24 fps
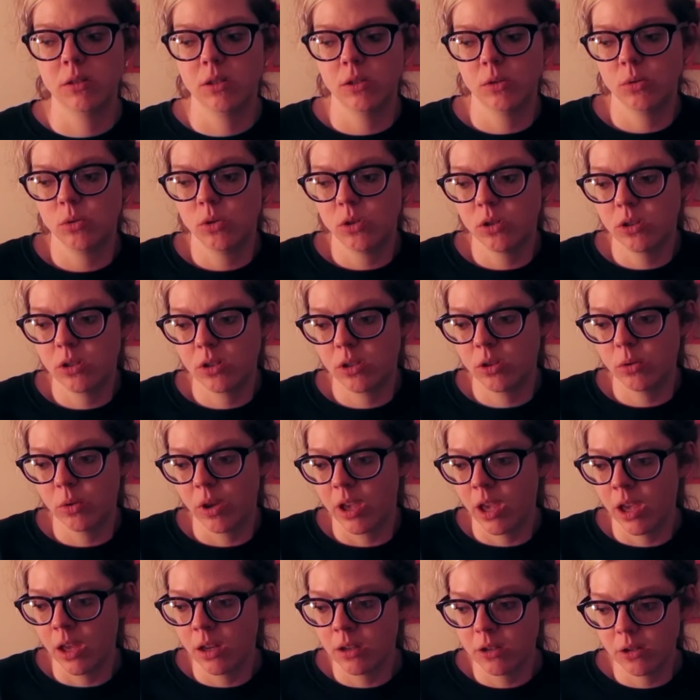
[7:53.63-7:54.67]
you just you
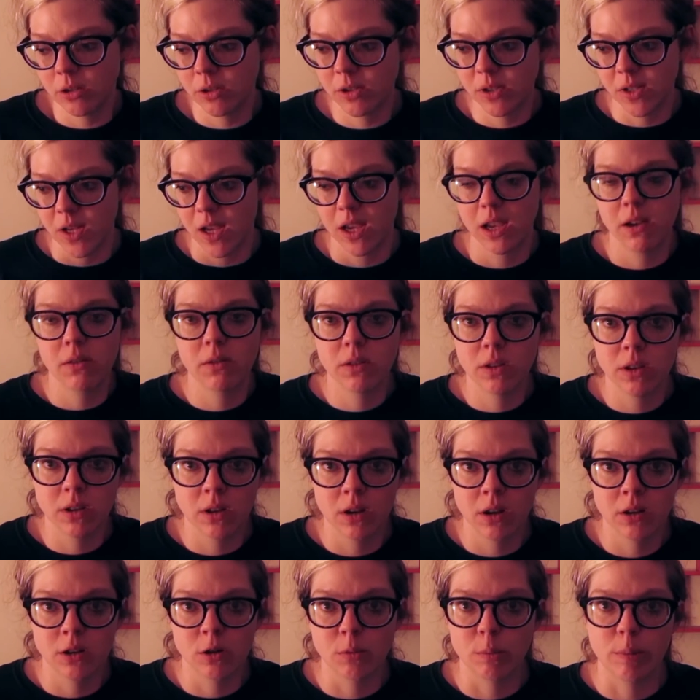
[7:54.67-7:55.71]
can't just take everything
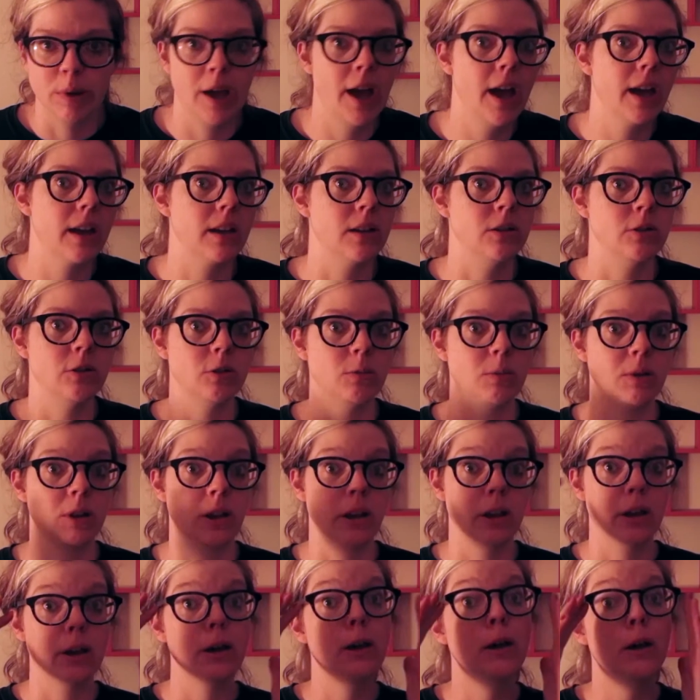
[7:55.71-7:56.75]
on your back and just be
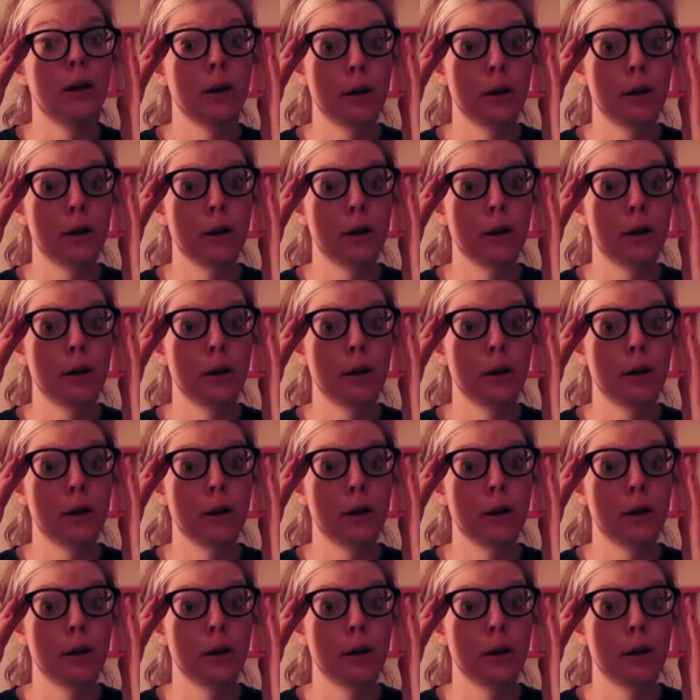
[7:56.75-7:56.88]
like